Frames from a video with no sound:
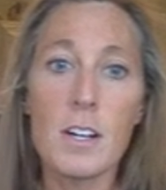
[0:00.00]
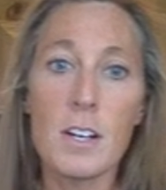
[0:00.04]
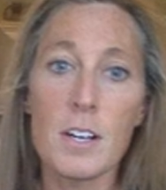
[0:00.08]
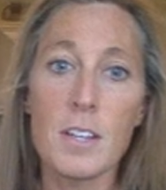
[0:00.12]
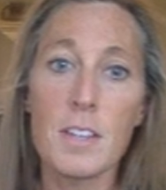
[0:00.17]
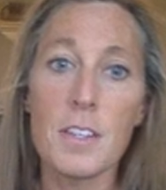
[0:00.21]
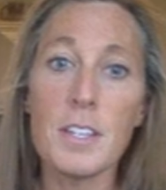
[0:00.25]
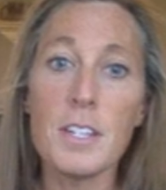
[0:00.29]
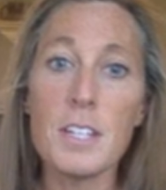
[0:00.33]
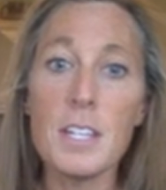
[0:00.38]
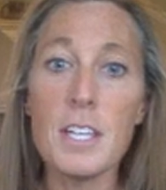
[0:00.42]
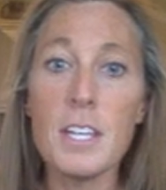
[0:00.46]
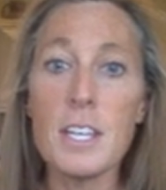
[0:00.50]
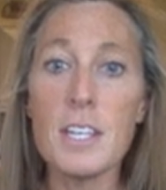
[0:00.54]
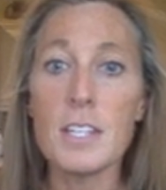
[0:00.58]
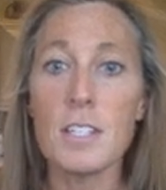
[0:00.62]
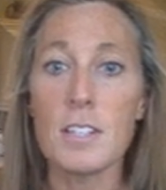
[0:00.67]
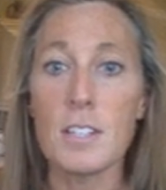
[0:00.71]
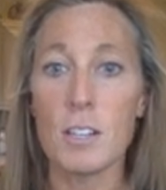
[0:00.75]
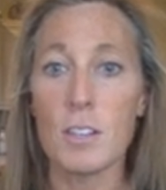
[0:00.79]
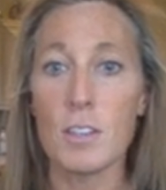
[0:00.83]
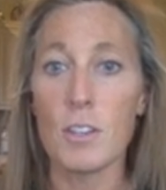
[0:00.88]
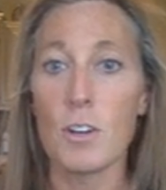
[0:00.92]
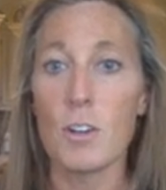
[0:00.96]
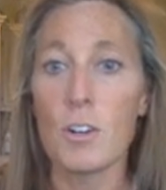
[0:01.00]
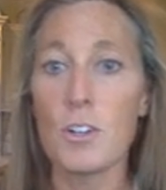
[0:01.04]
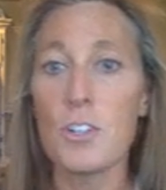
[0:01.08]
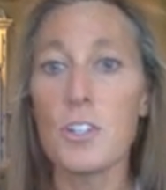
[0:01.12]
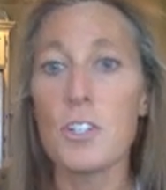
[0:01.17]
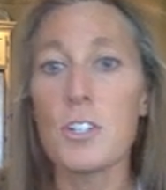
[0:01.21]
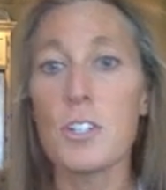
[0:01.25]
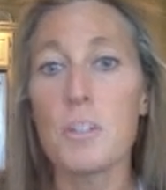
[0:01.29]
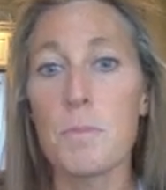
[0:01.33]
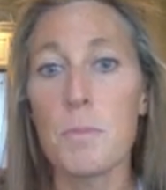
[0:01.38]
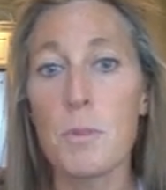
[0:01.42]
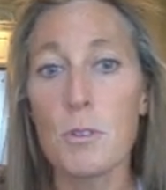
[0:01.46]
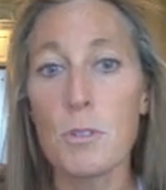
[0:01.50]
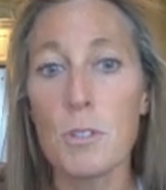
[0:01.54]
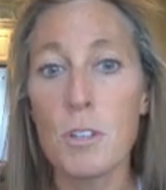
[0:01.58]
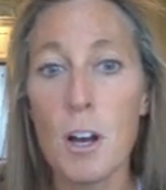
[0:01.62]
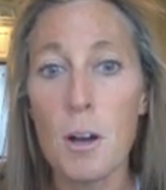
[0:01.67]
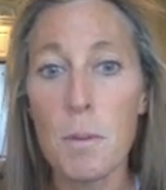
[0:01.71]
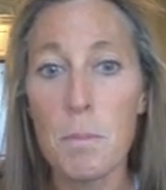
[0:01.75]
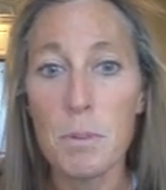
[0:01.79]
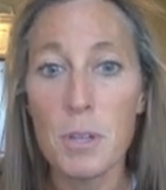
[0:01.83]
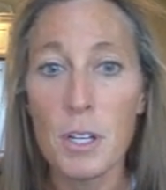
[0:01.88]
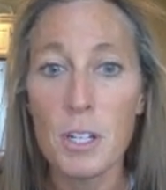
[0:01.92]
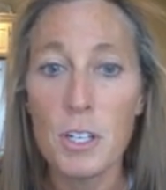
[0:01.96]
The knee is the largest and most
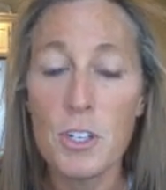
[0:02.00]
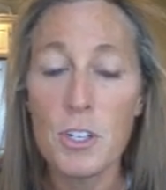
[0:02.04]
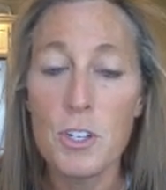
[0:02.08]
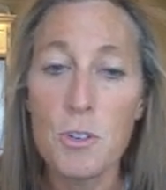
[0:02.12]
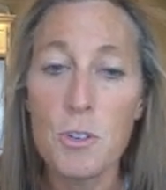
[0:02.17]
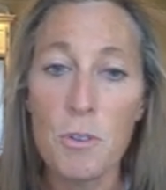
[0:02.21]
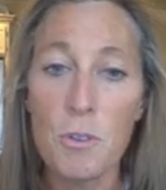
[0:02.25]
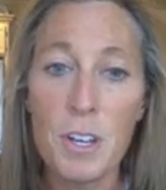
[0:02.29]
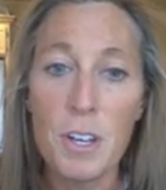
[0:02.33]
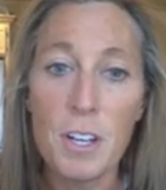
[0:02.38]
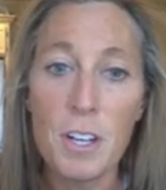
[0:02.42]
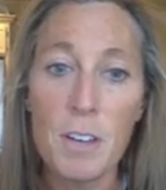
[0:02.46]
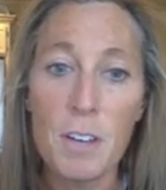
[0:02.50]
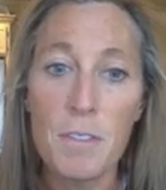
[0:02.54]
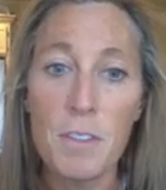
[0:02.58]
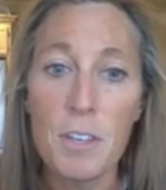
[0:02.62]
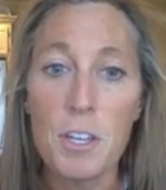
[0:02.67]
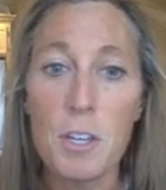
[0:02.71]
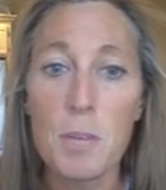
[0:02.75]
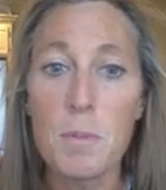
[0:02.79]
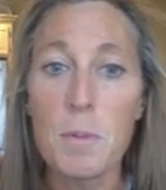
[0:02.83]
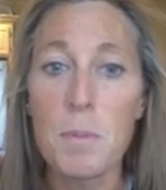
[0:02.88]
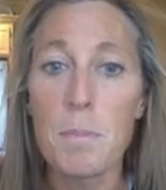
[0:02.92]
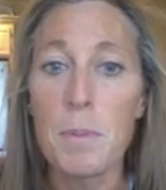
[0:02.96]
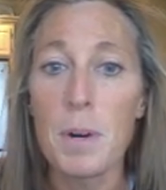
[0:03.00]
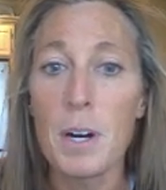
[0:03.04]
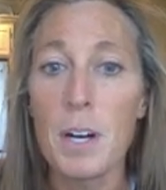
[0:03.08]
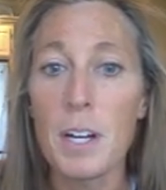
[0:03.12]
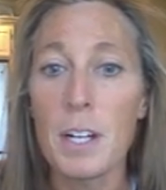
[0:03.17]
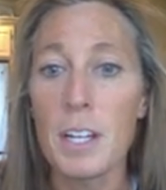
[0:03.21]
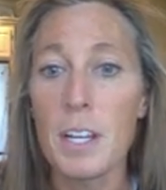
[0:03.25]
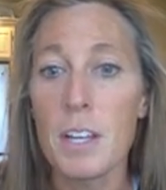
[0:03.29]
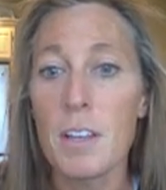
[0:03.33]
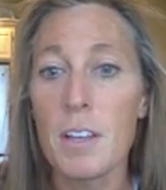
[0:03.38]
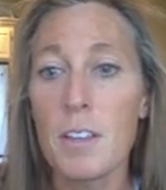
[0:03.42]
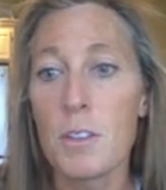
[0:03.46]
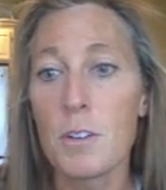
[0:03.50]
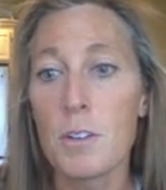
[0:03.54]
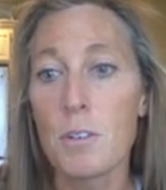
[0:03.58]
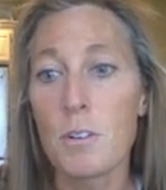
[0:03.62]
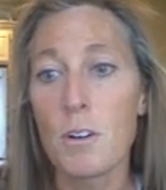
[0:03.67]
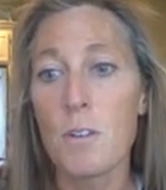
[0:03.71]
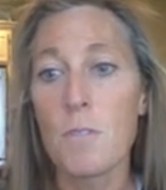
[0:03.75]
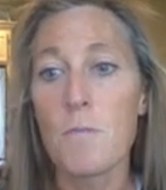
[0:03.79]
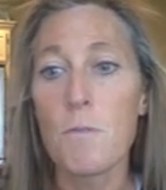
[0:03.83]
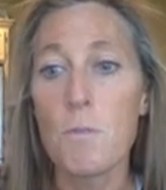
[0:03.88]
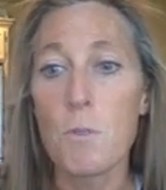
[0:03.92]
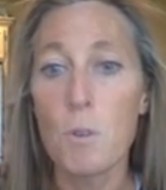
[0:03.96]
complex joint of the human body. There
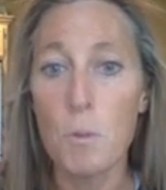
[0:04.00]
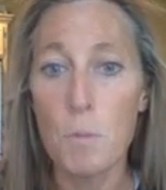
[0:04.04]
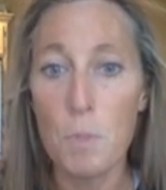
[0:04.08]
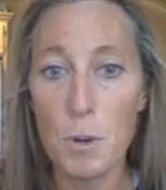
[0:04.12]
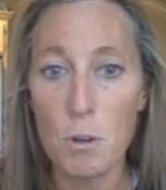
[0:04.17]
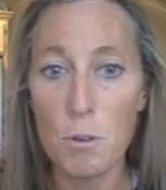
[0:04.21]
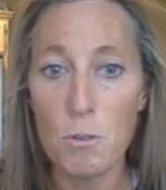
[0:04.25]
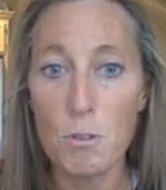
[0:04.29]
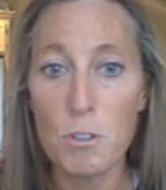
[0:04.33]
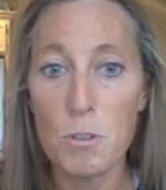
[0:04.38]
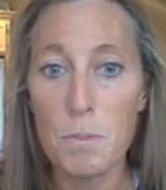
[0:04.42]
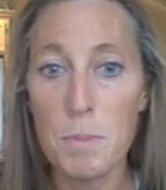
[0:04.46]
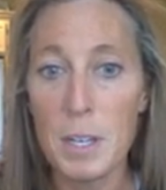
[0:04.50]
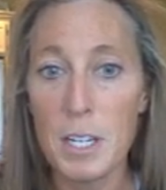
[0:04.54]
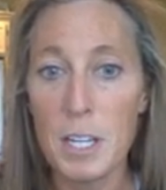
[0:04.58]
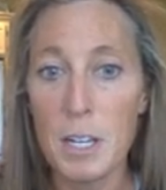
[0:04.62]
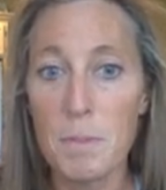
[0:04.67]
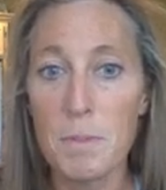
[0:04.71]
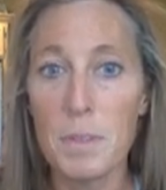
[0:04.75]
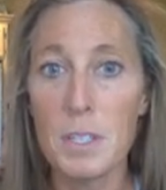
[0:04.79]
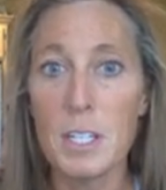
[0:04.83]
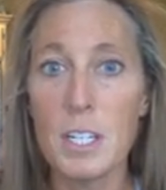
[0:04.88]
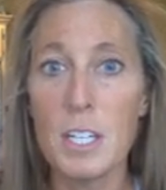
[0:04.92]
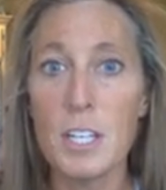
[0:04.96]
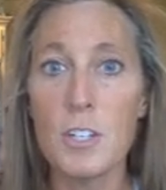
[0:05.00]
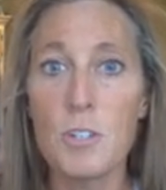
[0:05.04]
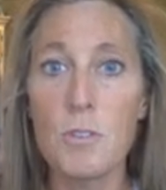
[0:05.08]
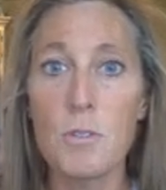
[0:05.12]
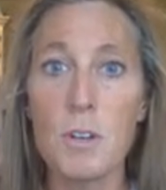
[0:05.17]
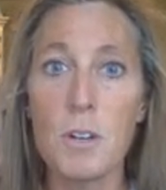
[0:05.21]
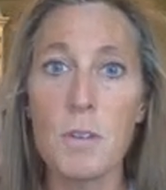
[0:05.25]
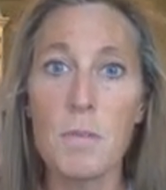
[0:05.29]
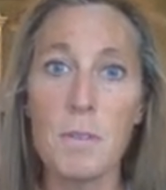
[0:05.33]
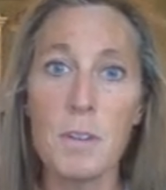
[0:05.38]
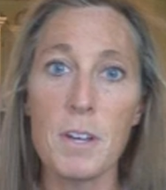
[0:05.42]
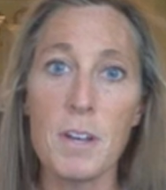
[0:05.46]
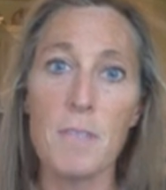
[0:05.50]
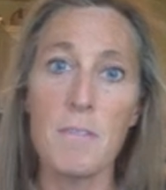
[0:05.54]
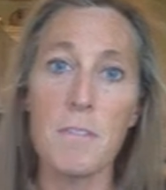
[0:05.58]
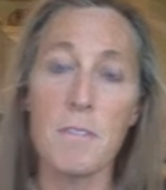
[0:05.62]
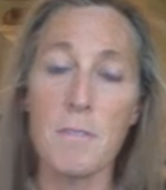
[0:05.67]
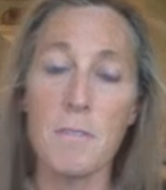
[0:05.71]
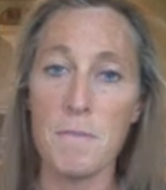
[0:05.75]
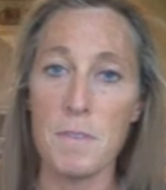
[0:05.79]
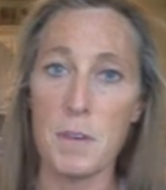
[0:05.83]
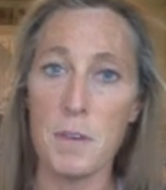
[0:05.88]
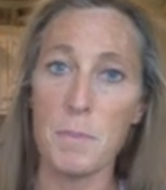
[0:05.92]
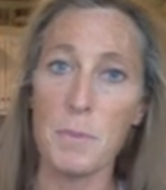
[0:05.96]
are four bones that make up the knee joint. We have the
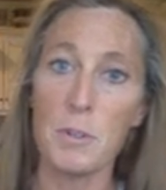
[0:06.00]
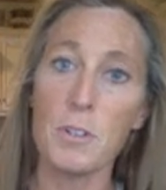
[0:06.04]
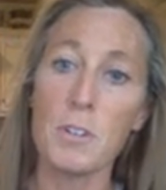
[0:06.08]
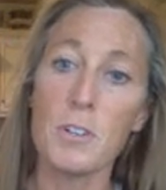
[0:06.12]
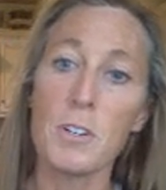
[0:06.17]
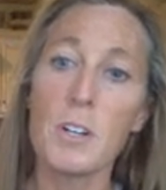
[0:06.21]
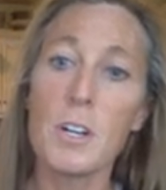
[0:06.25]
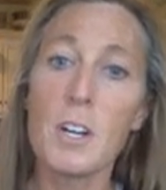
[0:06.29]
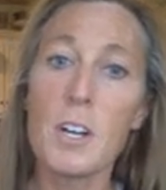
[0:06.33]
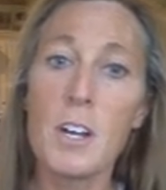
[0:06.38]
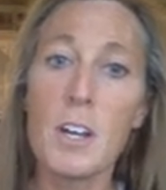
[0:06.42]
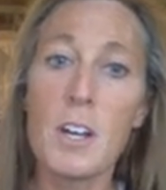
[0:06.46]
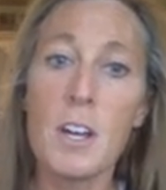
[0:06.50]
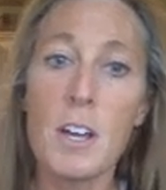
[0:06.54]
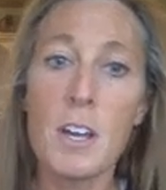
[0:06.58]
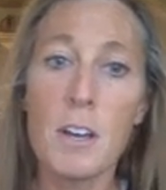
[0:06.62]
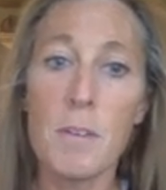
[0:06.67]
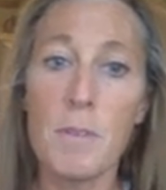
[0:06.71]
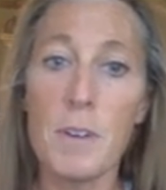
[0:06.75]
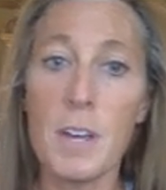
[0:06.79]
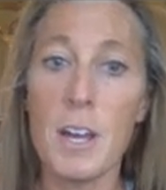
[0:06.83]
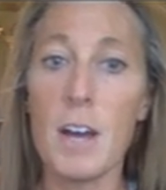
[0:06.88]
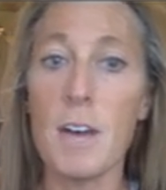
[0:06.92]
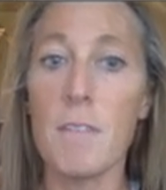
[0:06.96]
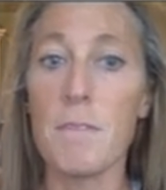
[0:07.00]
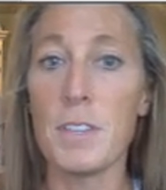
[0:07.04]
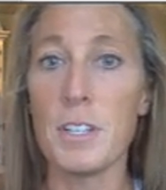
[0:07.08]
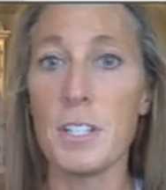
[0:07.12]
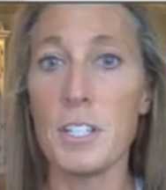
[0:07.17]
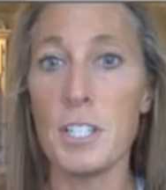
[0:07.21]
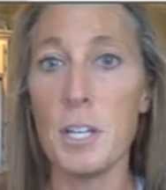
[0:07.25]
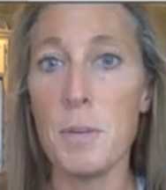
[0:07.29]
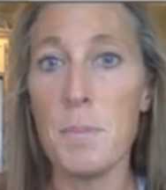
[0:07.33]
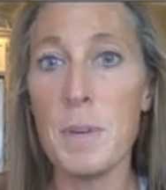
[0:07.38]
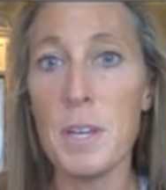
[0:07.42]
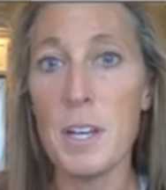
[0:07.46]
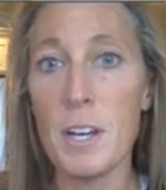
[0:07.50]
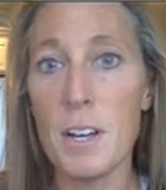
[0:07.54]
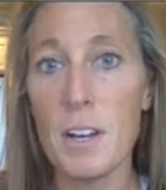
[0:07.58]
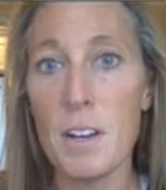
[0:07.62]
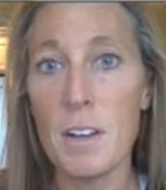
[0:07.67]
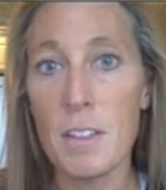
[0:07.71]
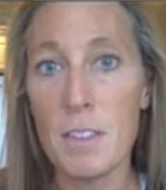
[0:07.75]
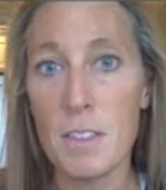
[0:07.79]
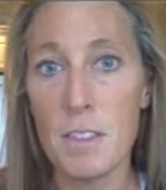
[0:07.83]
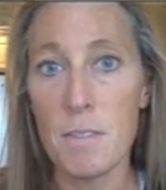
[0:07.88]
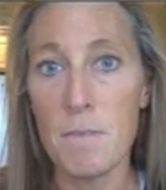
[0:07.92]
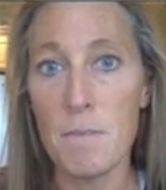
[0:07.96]
femur, we have the tibia,
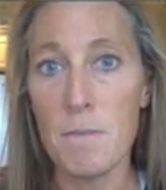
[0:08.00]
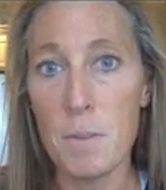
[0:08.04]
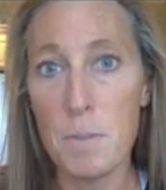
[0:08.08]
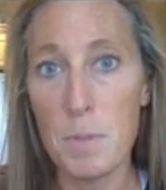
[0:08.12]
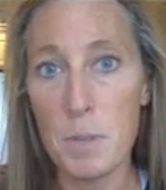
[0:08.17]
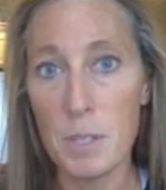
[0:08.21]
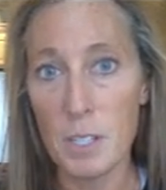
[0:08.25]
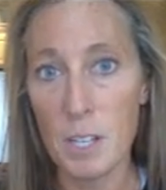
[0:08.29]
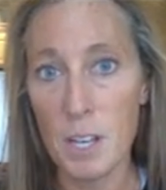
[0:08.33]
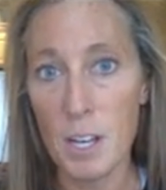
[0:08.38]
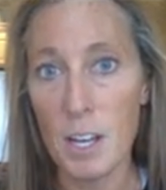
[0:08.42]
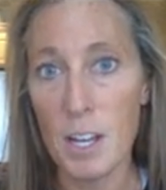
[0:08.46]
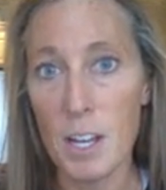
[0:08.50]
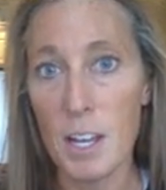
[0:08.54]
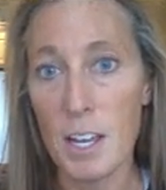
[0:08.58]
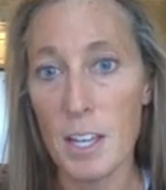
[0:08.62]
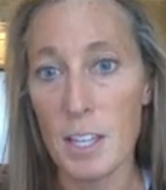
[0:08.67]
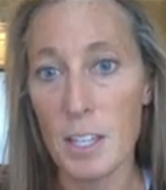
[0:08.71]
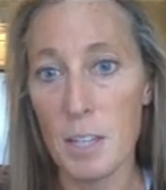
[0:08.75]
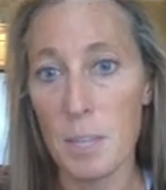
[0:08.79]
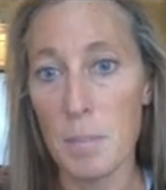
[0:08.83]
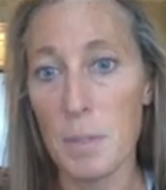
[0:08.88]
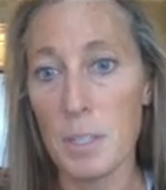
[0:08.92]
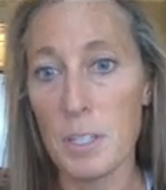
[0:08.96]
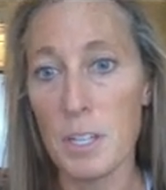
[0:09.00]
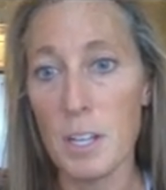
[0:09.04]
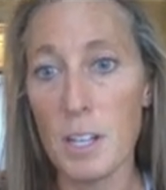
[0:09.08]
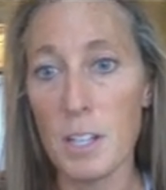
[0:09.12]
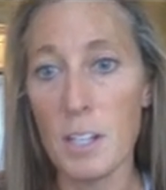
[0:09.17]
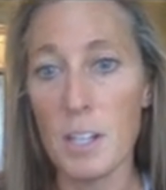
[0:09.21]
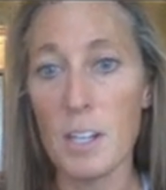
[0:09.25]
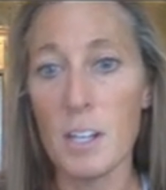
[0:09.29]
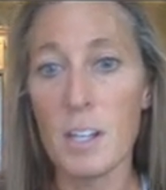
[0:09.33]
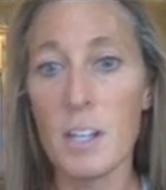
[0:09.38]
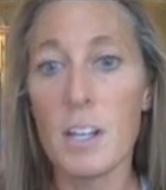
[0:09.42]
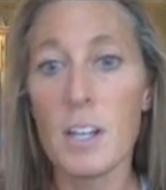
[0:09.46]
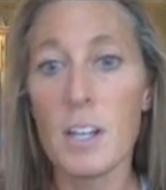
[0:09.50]
the fibula, and the patella.